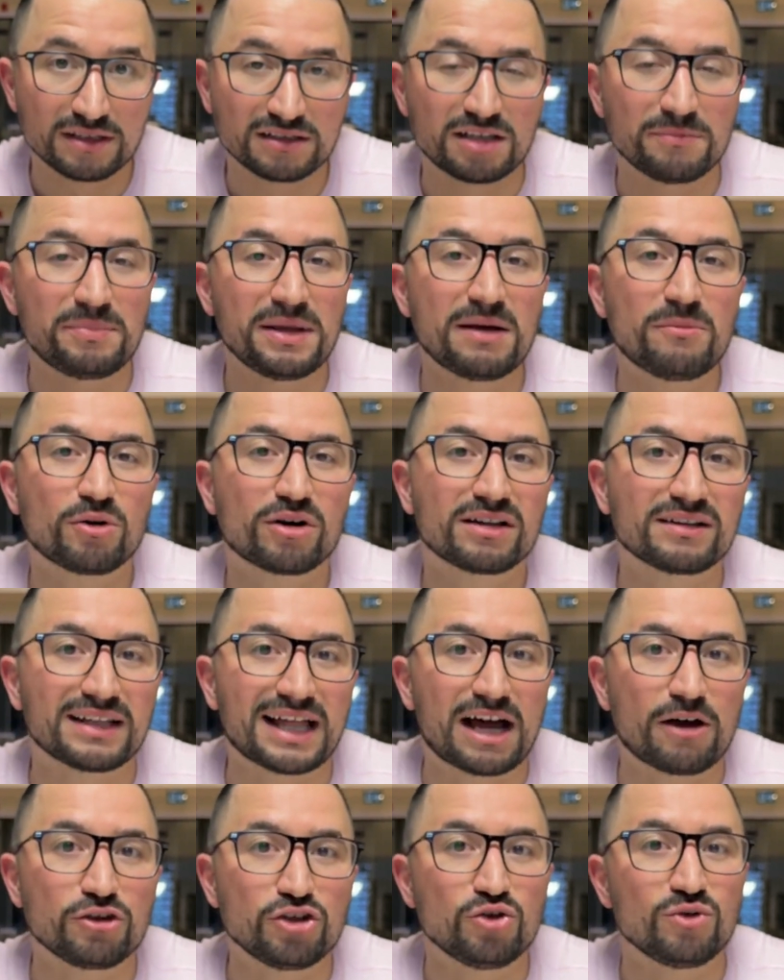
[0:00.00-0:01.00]
to be able to
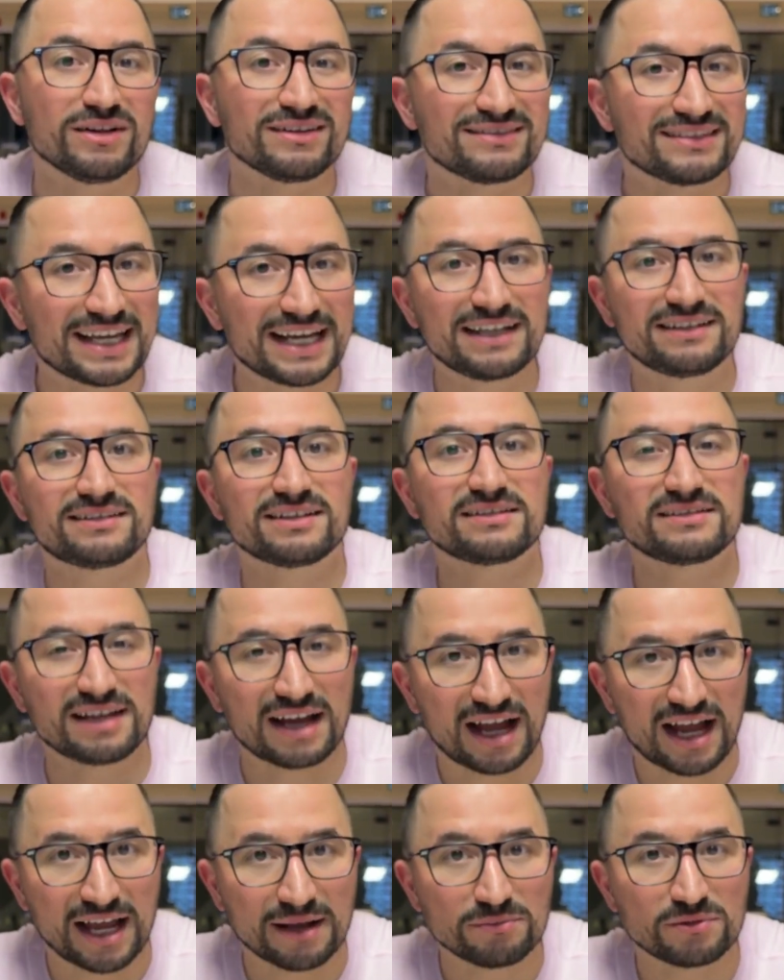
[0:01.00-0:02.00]
allow you to take the
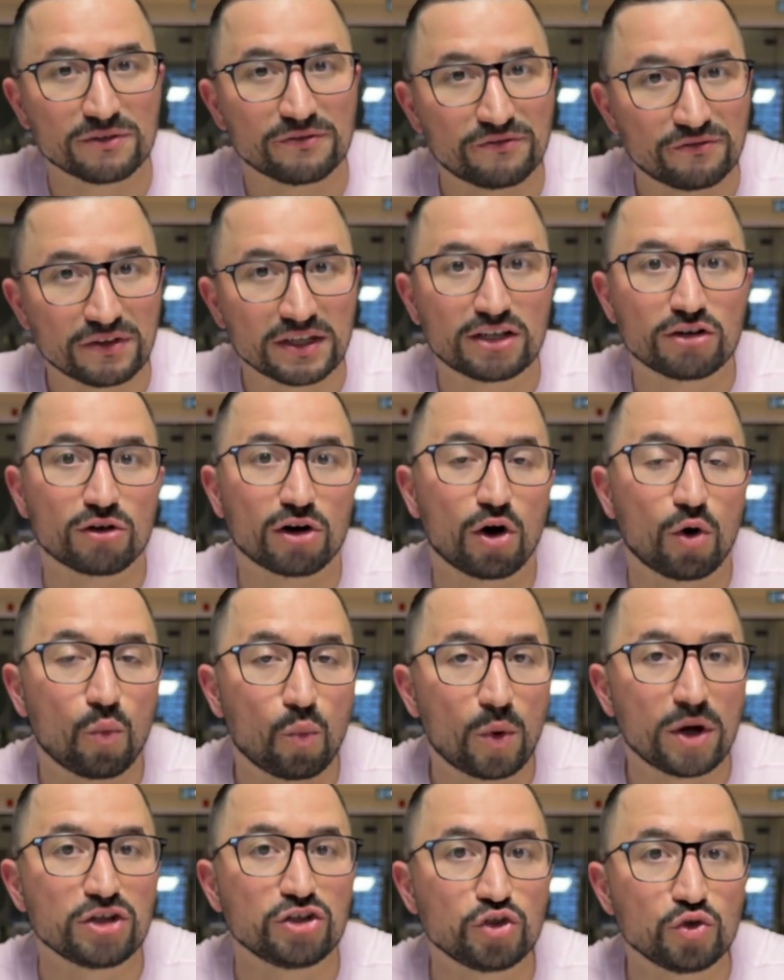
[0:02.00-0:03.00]
time to figure out
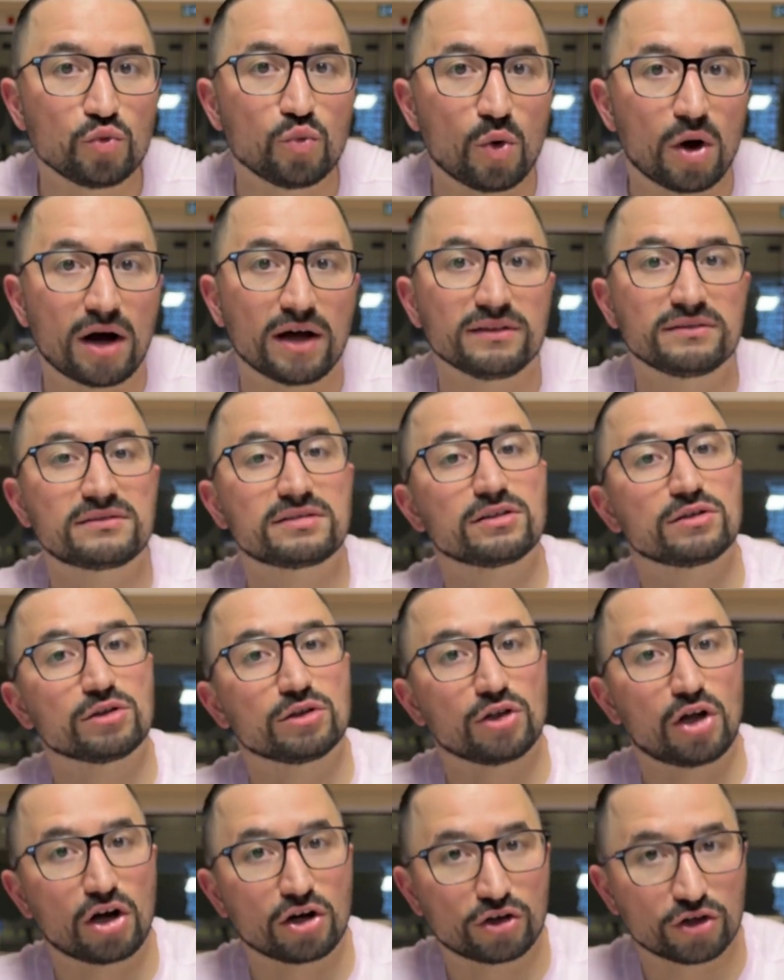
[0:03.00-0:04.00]
what you want
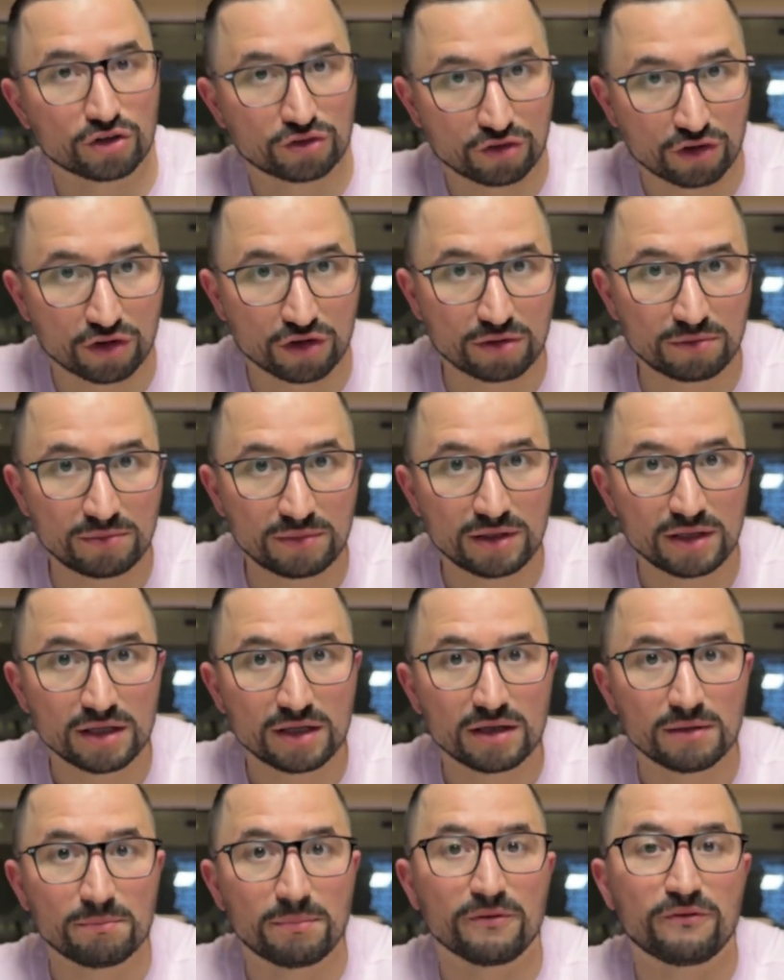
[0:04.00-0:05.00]
longer term
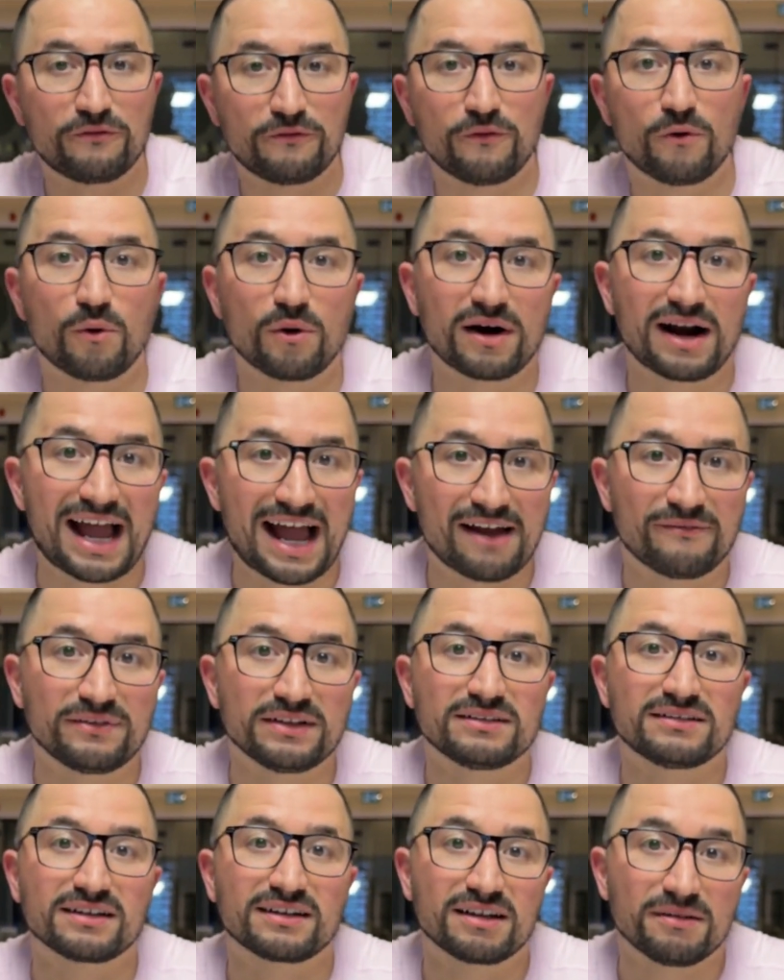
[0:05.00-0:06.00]
before
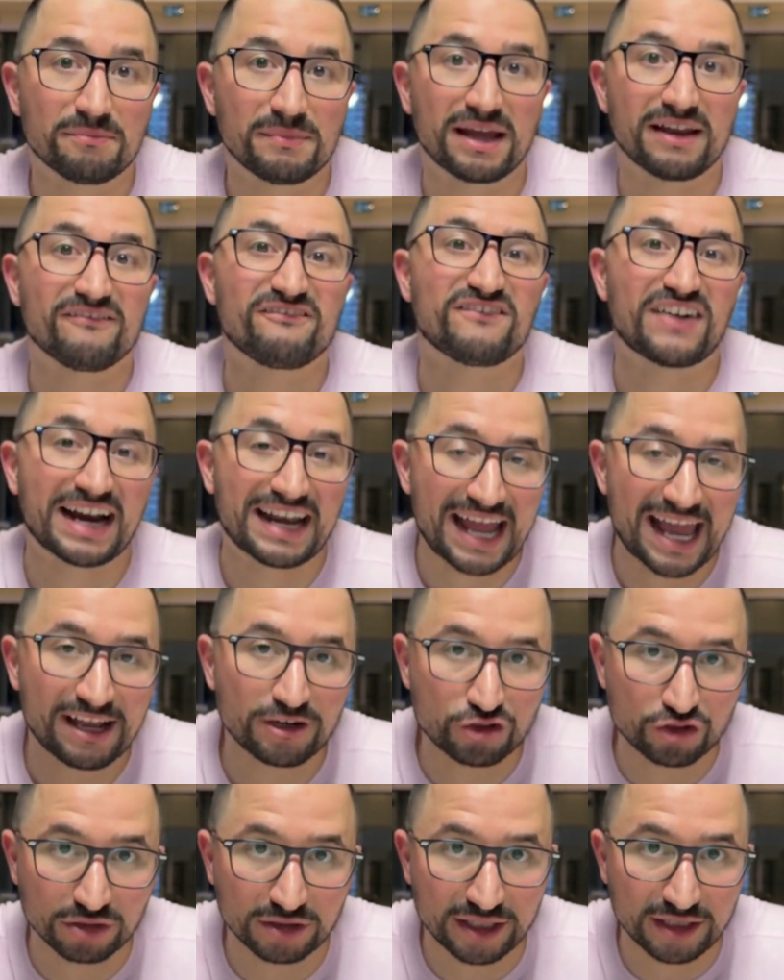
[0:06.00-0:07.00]
having to commit
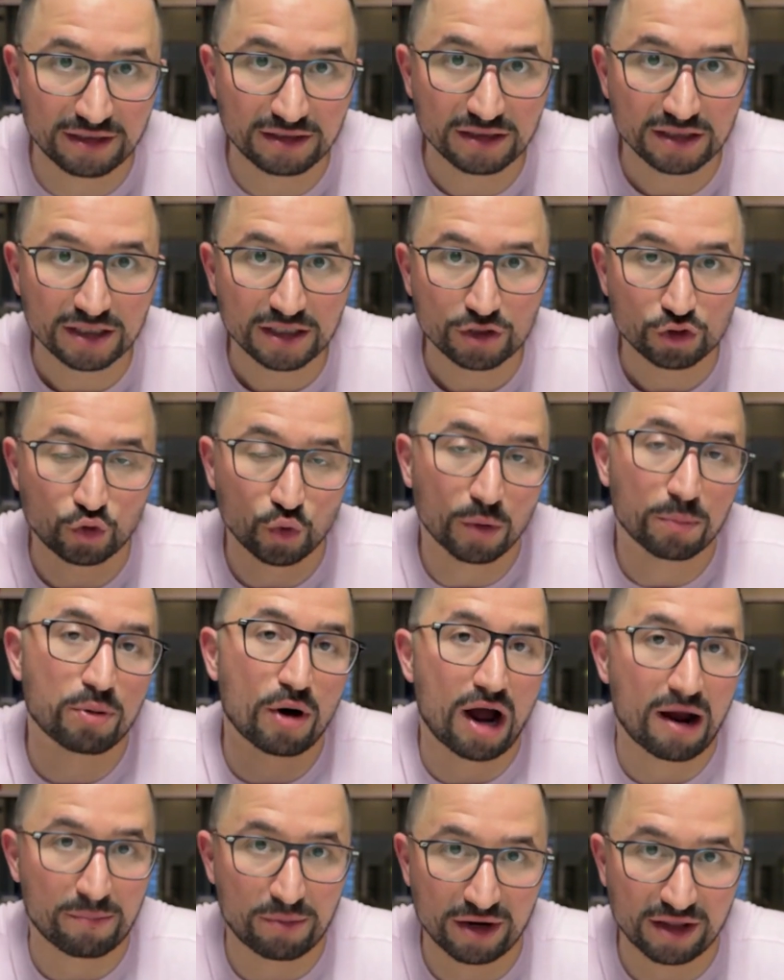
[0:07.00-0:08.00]
financially to a
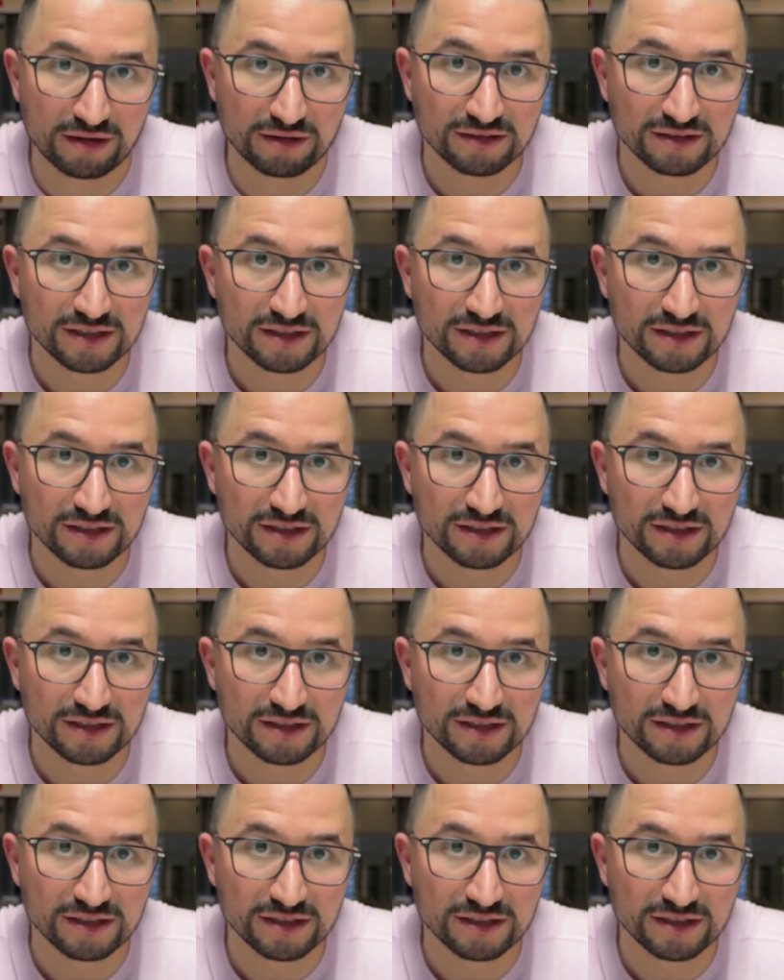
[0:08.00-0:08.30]
property.